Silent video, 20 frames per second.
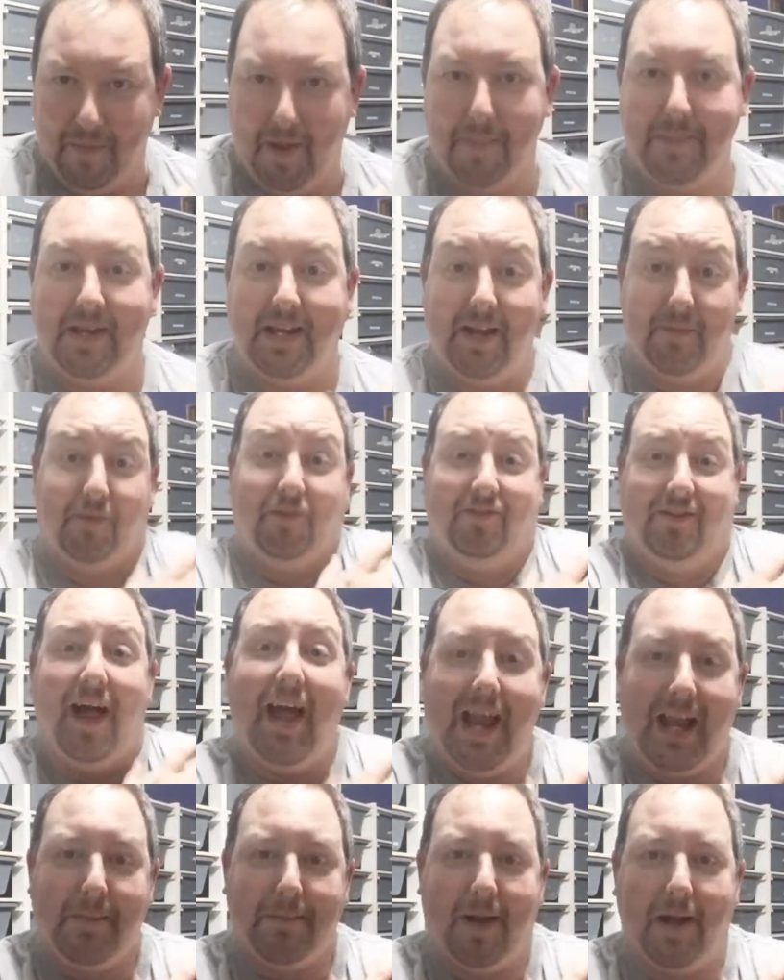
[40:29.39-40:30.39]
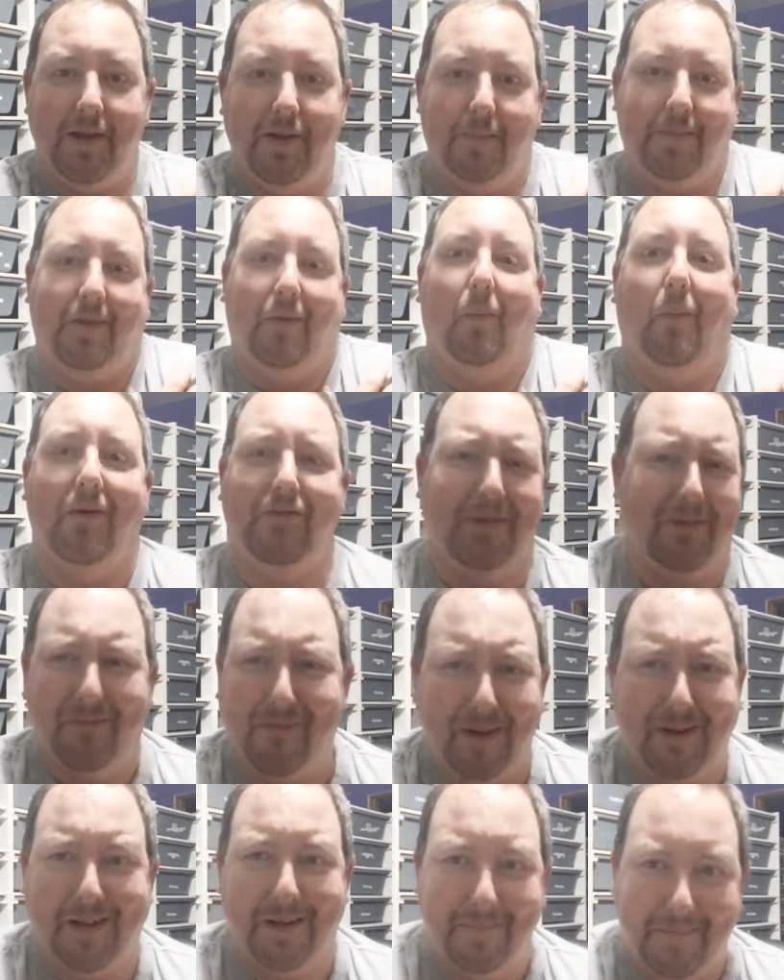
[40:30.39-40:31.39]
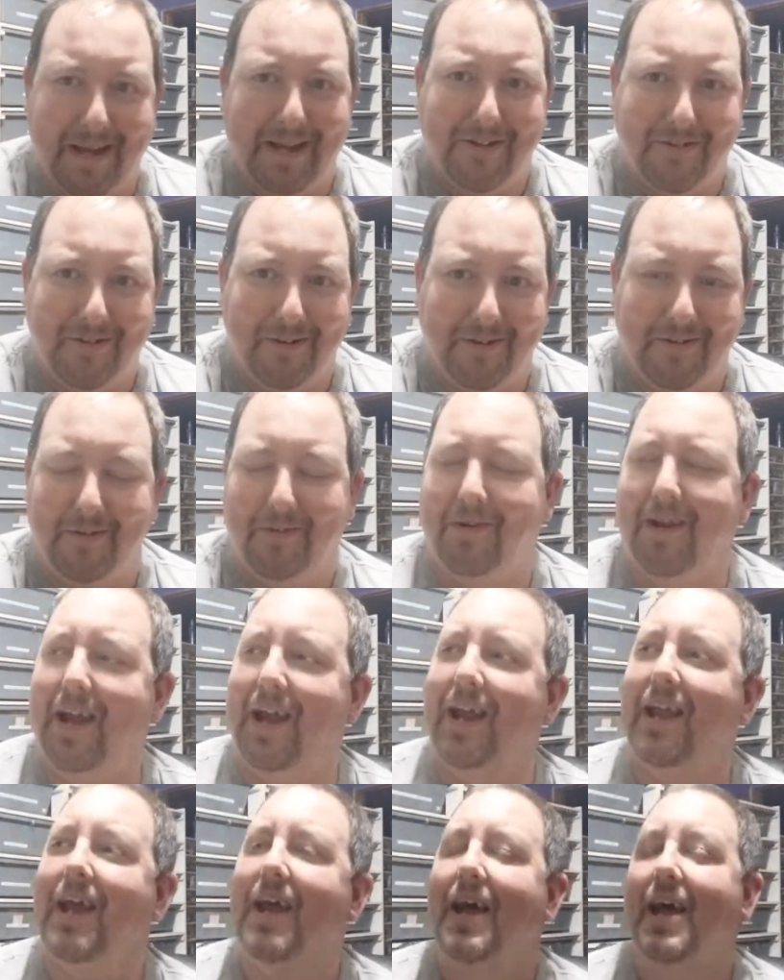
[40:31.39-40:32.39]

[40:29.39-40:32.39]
I mean, it was laying by you, but it wasn't fucking measuring you, right?